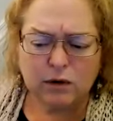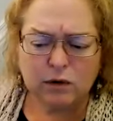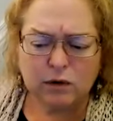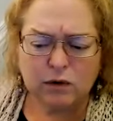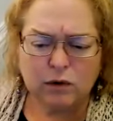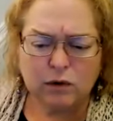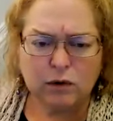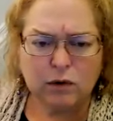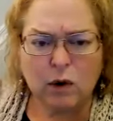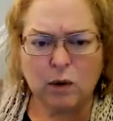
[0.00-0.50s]

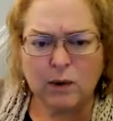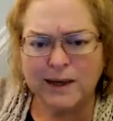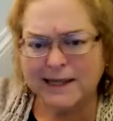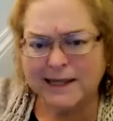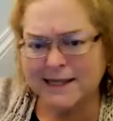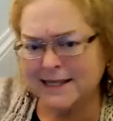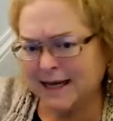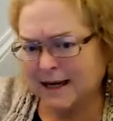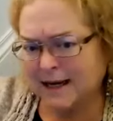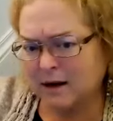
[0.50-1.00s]
you're
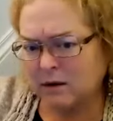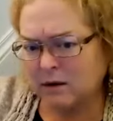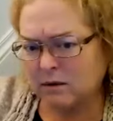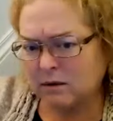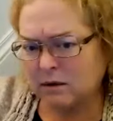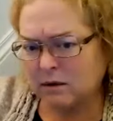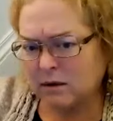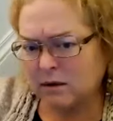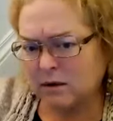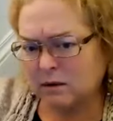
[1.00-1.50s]
going
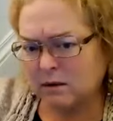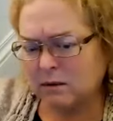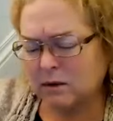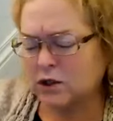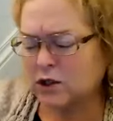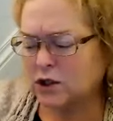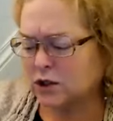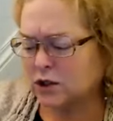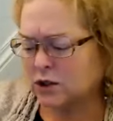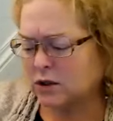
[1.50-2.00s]
down,
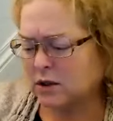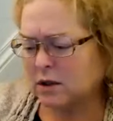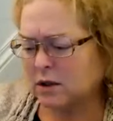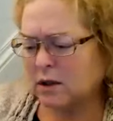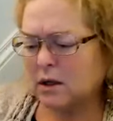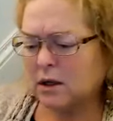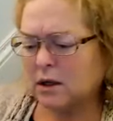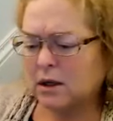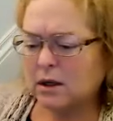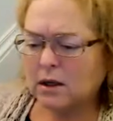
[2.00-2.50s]
which
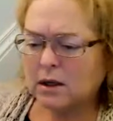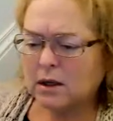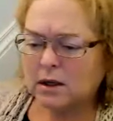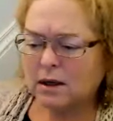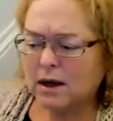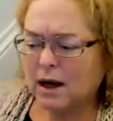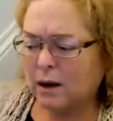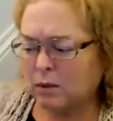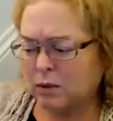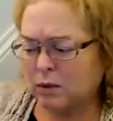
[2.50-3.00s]

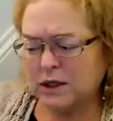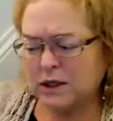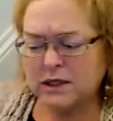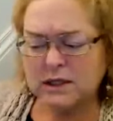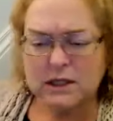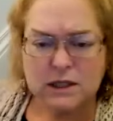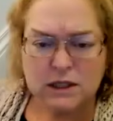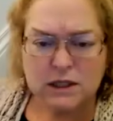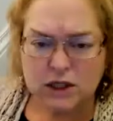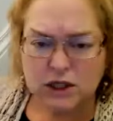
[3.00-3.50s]
I wouldn't
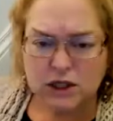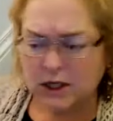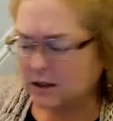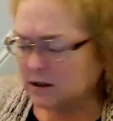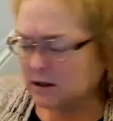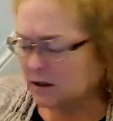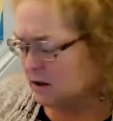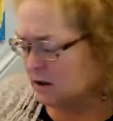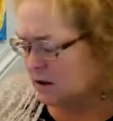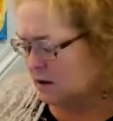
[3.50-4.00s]

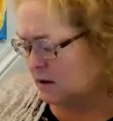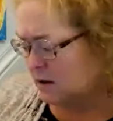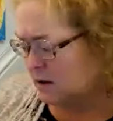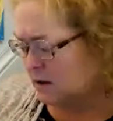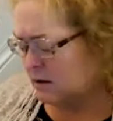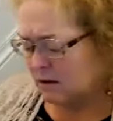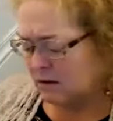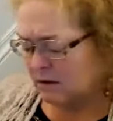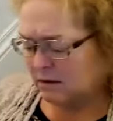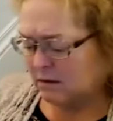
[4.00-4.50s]
suggest.
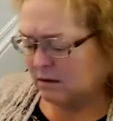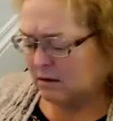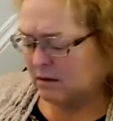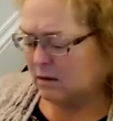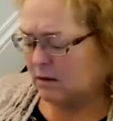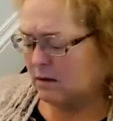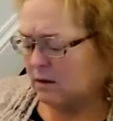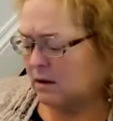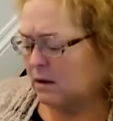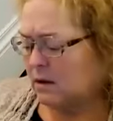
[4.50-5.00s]

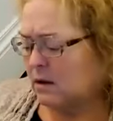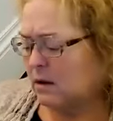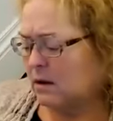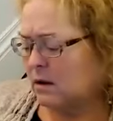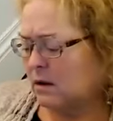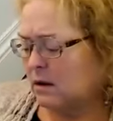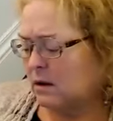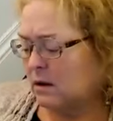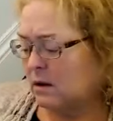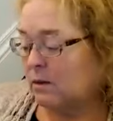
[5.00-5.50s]

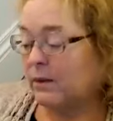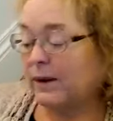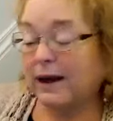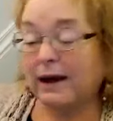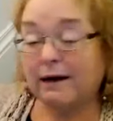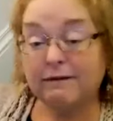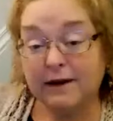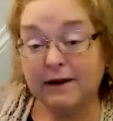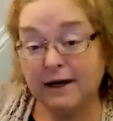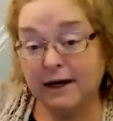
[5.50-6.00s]
We
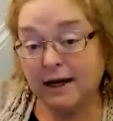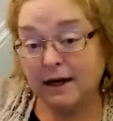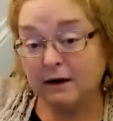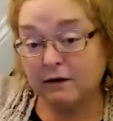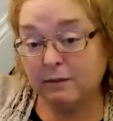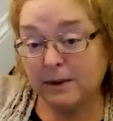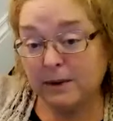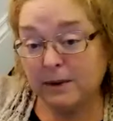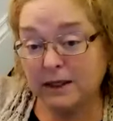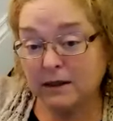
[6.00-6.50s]
have the Knight
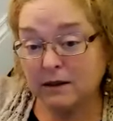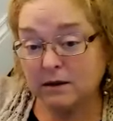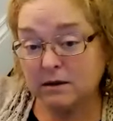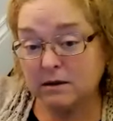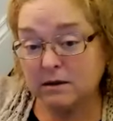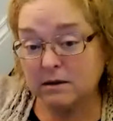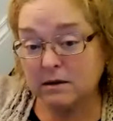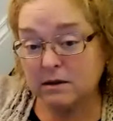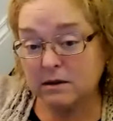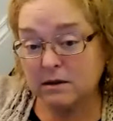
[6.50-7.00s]
of
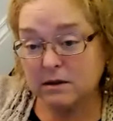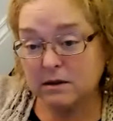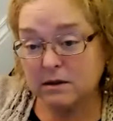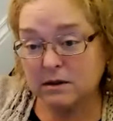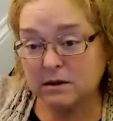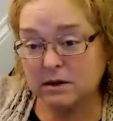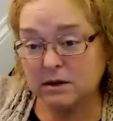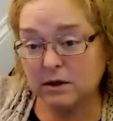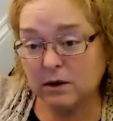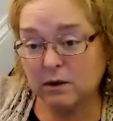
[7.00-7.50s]
Pentacles.
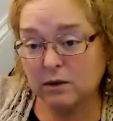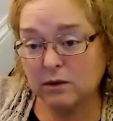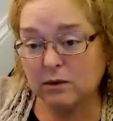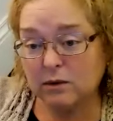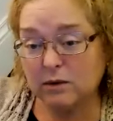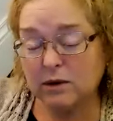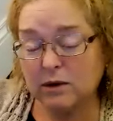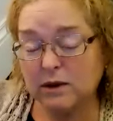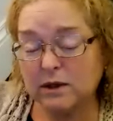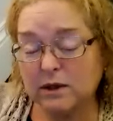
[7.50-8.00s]

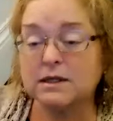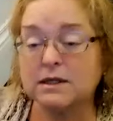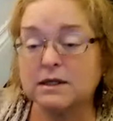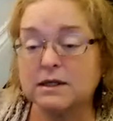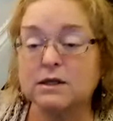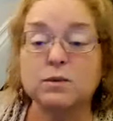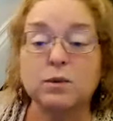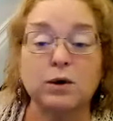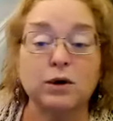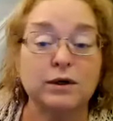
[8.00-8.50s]
So this
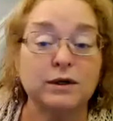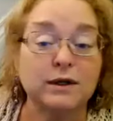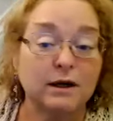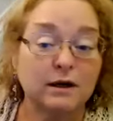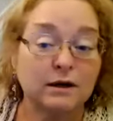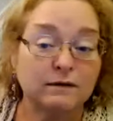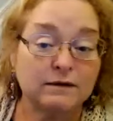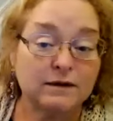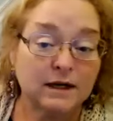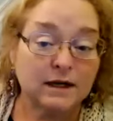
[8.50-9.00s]
is work
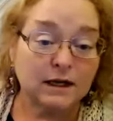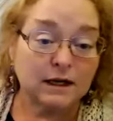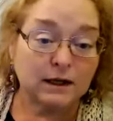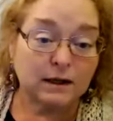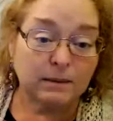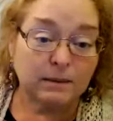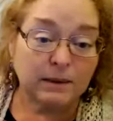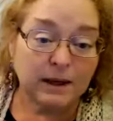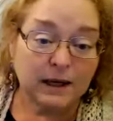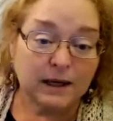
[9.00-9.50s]
that you've done in
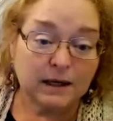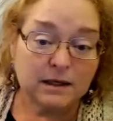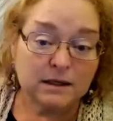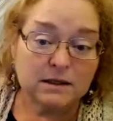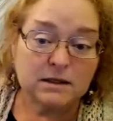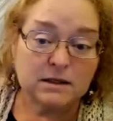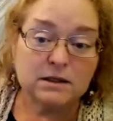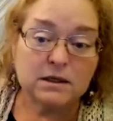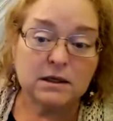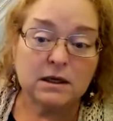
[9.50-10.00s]
the
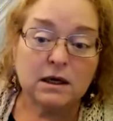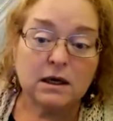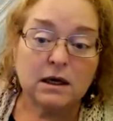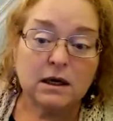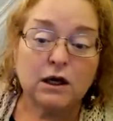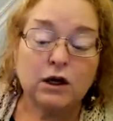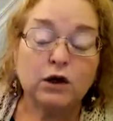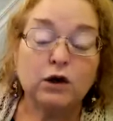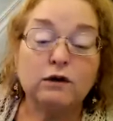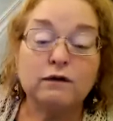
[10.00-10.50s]
past.
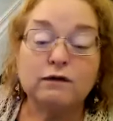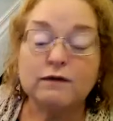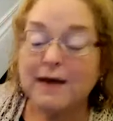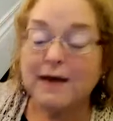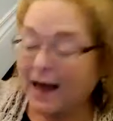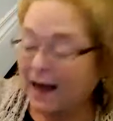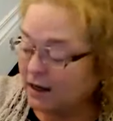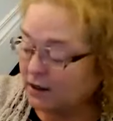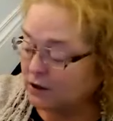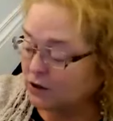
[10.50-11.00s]
you
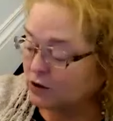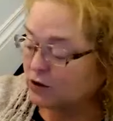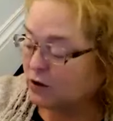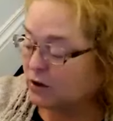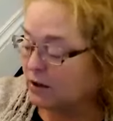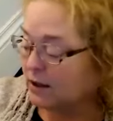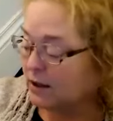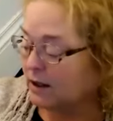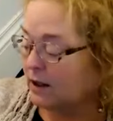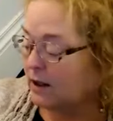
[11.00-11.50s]

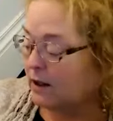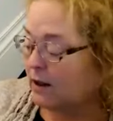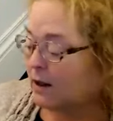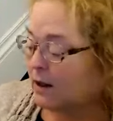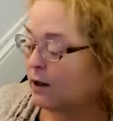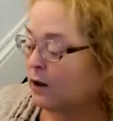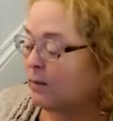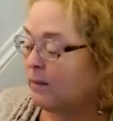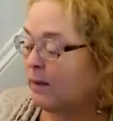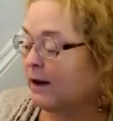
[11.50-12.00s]

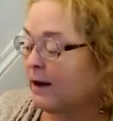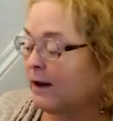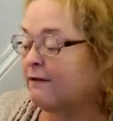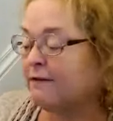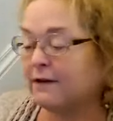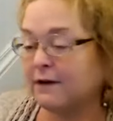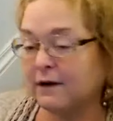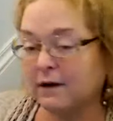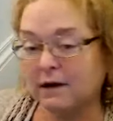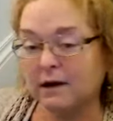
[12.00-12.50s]
may
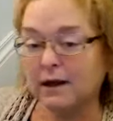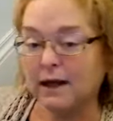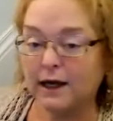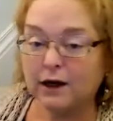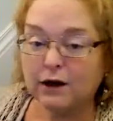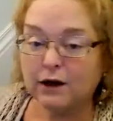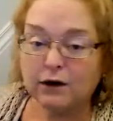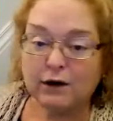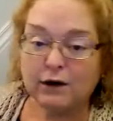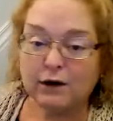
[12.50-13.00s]
feel
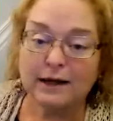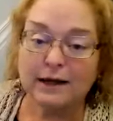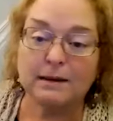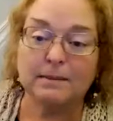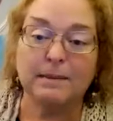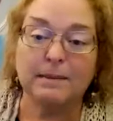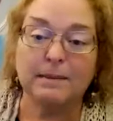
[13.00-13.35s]
like you're at the